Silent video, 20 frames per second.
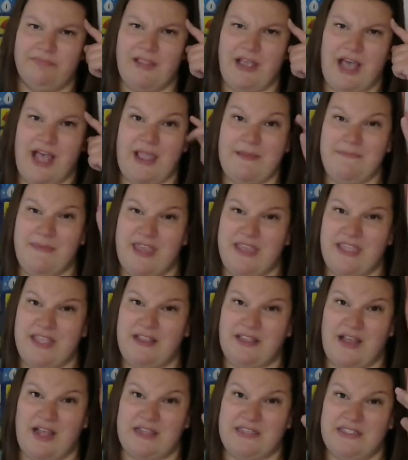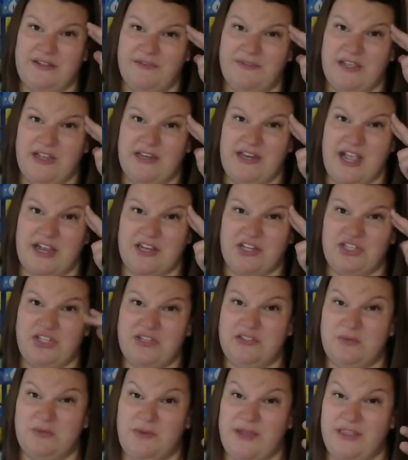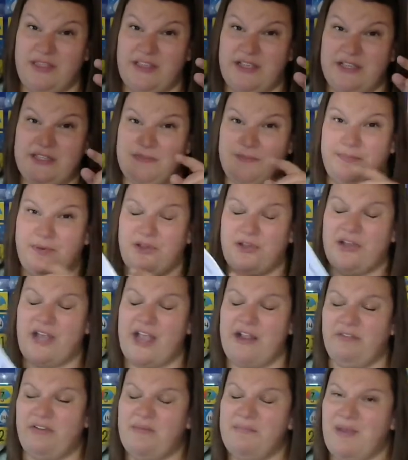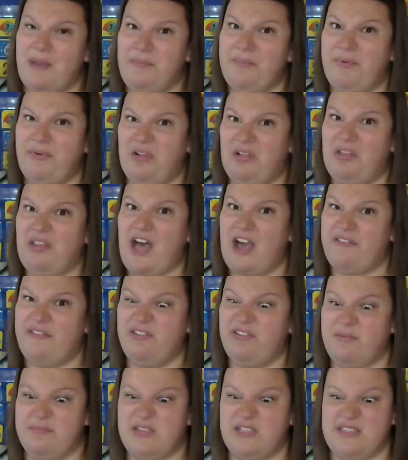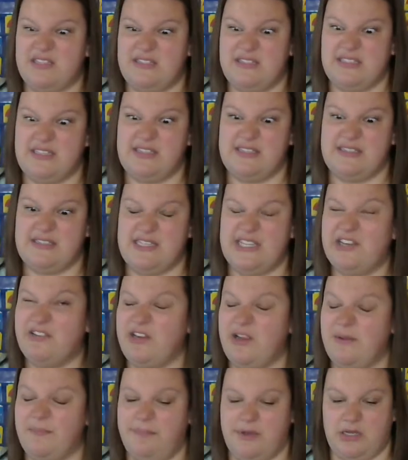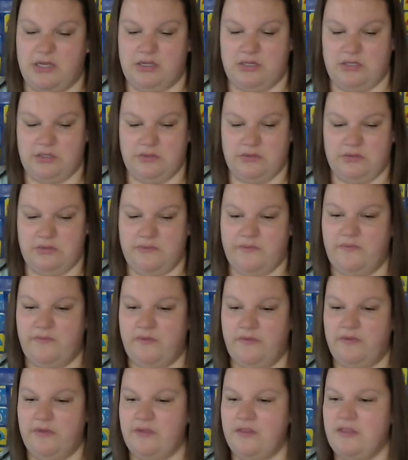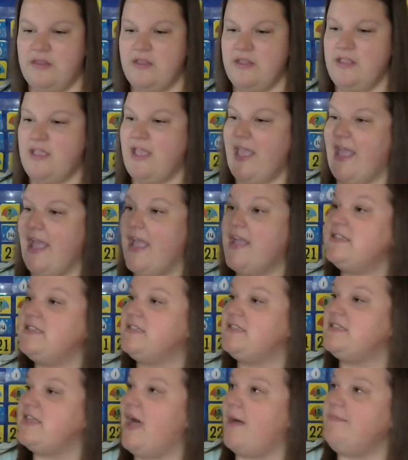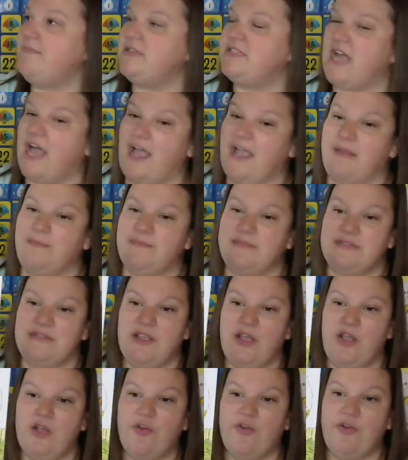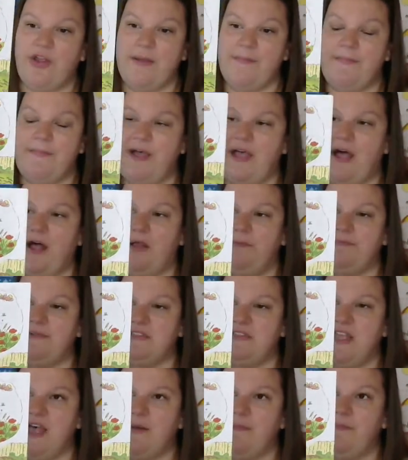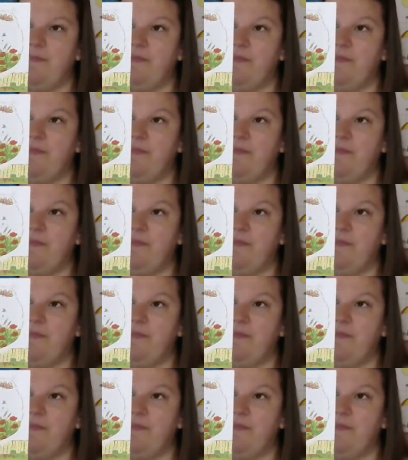I'm making lots of connections with this book. I remember a lot from the Seed Secret book. And sometimes Grandpa helps them.